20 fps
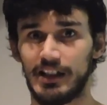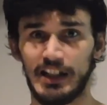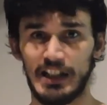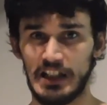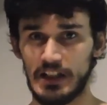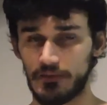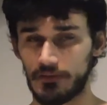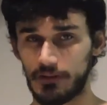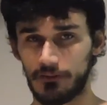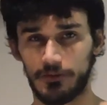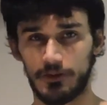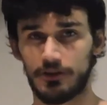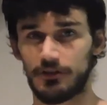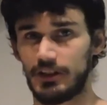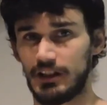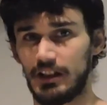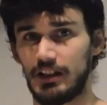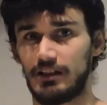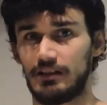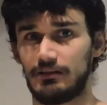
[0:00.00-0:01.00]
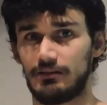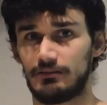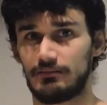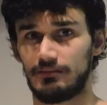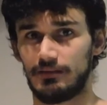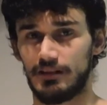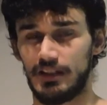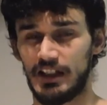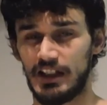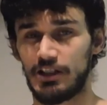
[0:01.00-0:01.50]
Even if you're in
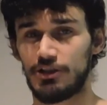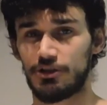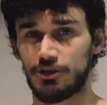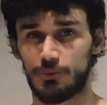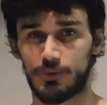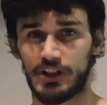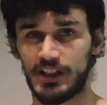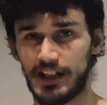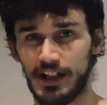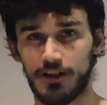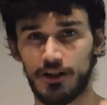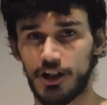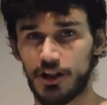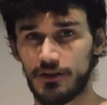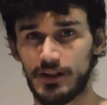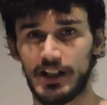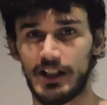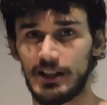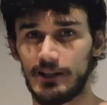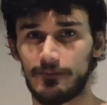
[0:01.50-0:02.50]
your workout already